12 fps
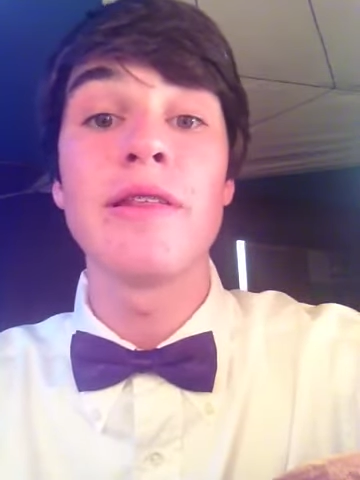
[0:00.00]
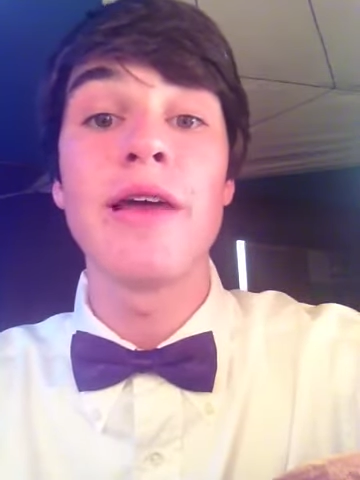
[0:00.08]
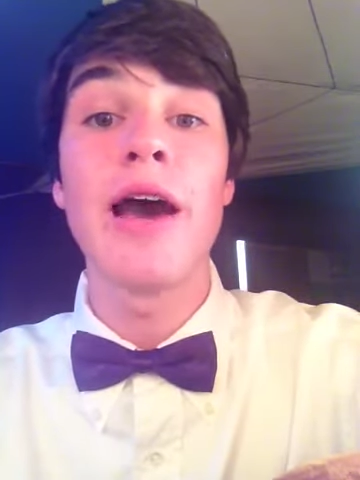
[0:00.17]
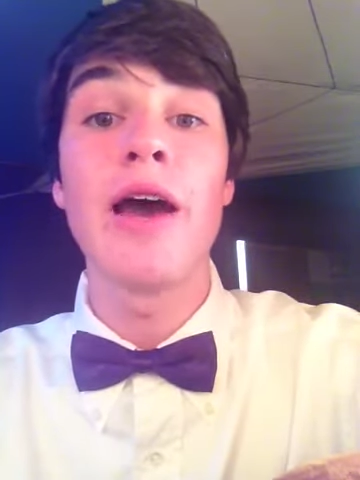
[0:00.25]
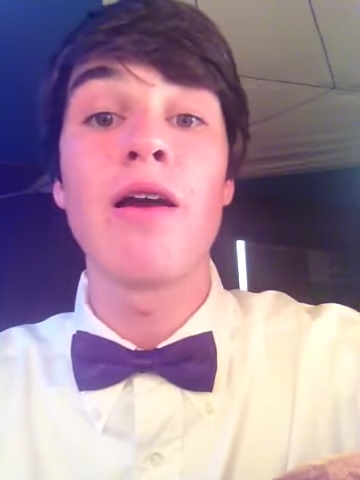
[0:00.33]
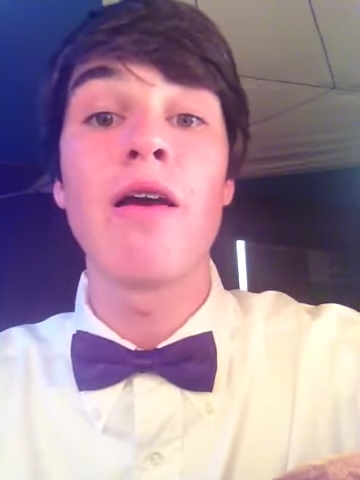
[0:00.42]

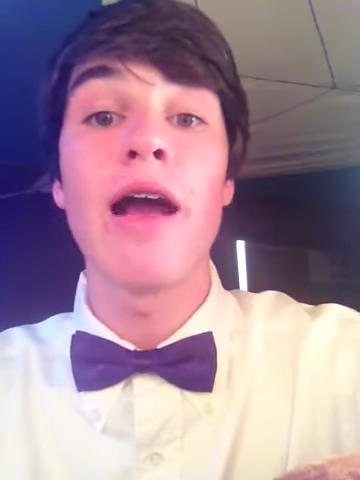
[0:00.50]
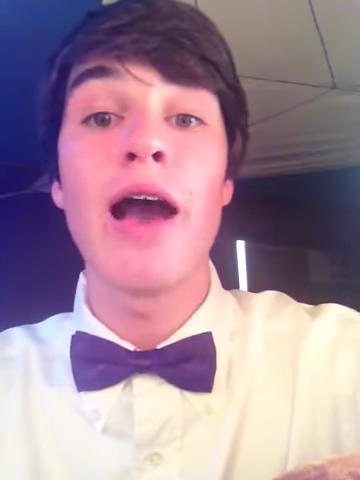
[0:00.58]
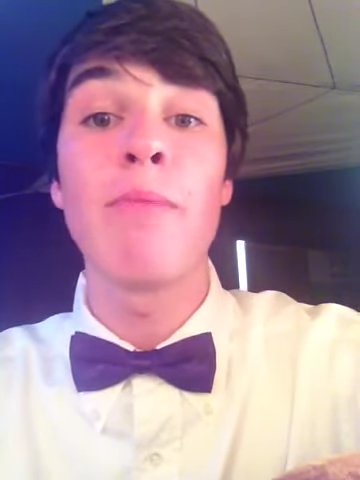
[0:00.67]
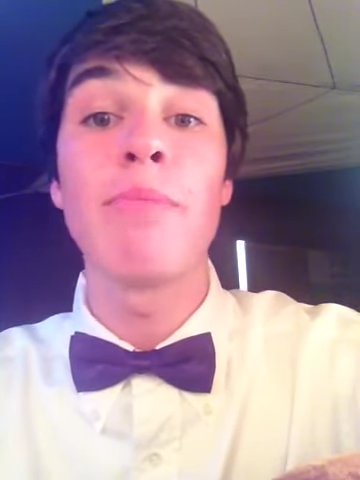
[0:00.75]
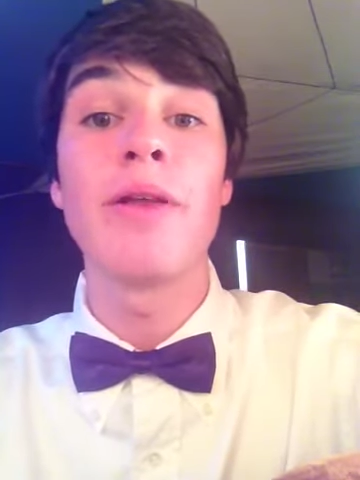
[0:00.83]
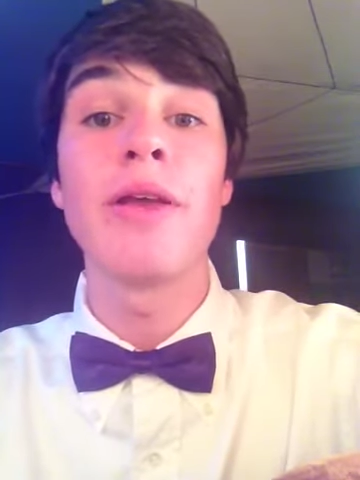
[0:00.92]
that are
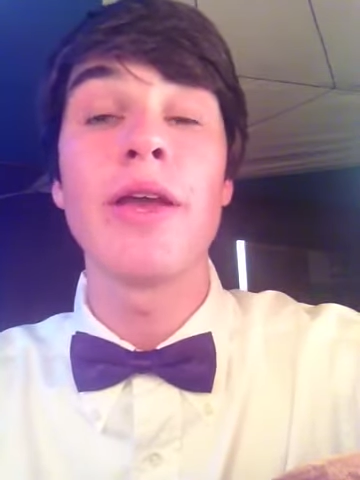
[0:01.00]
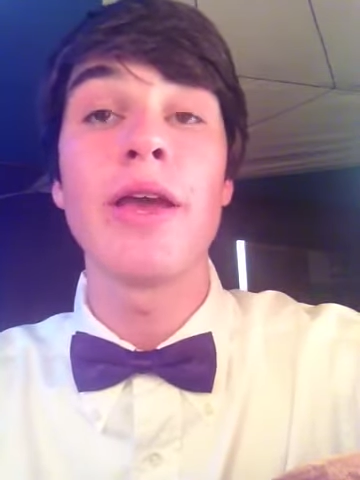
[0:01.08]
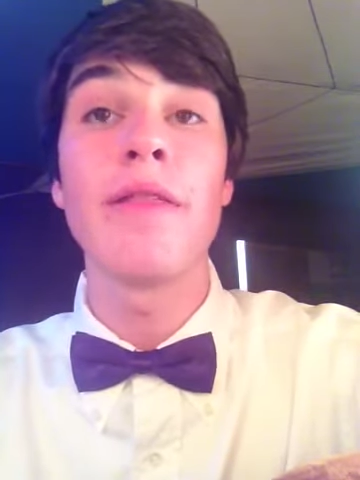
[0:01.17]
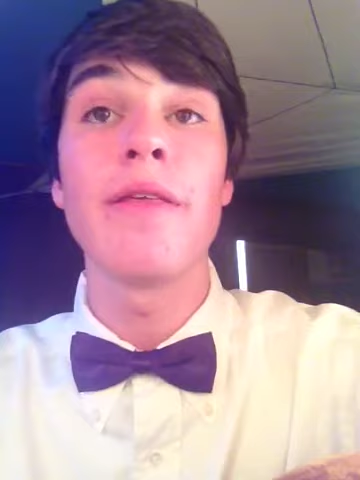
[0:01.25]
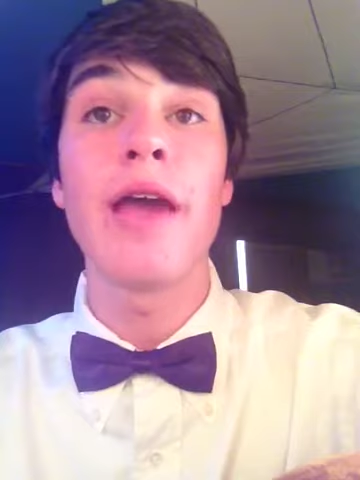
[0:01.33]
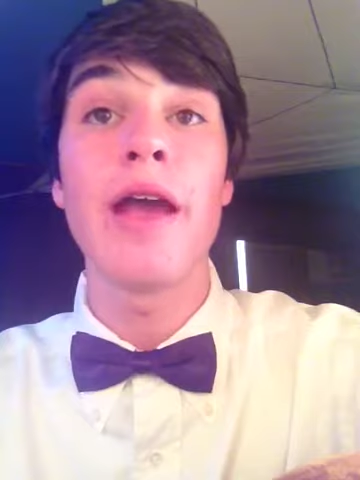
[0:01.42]
happening
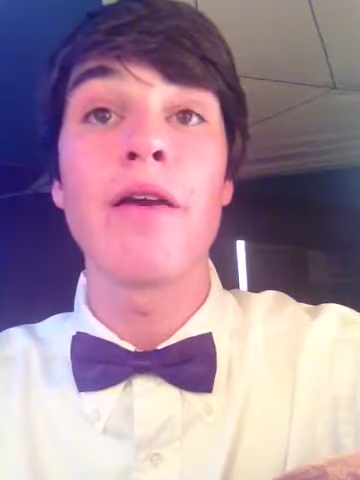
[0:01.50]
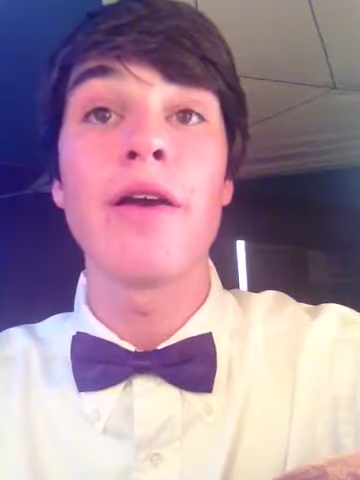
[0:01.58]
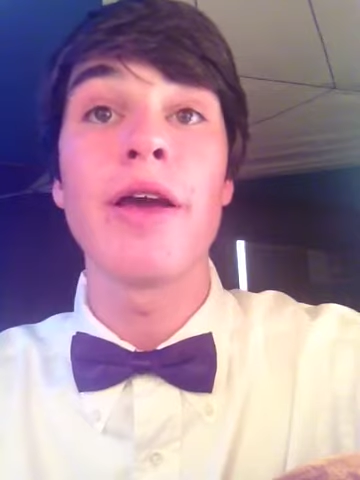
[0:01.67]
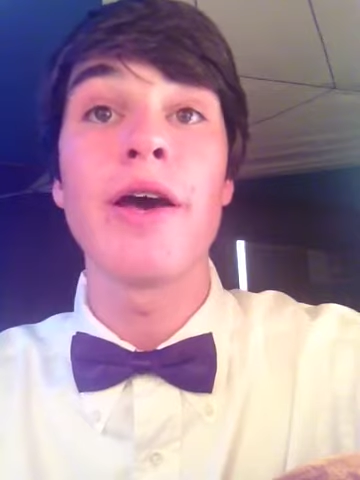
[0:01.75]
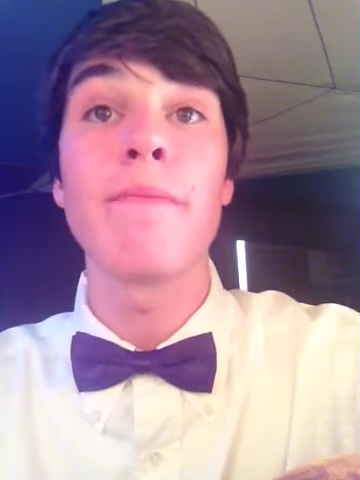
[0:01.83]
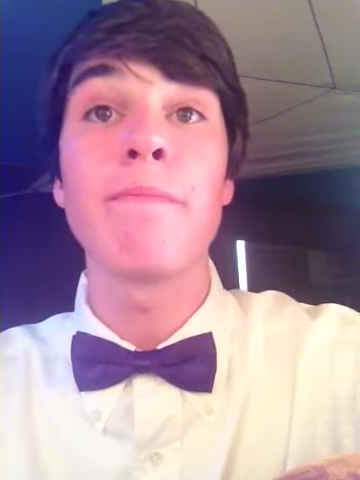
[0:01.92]
in the
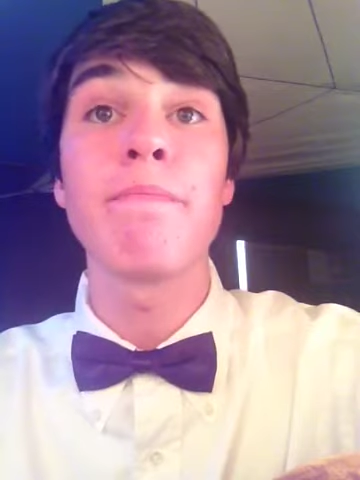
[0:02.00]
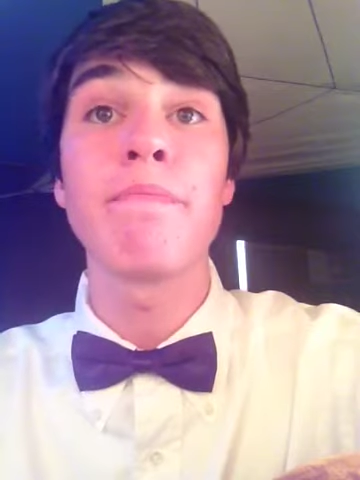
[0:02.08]
area.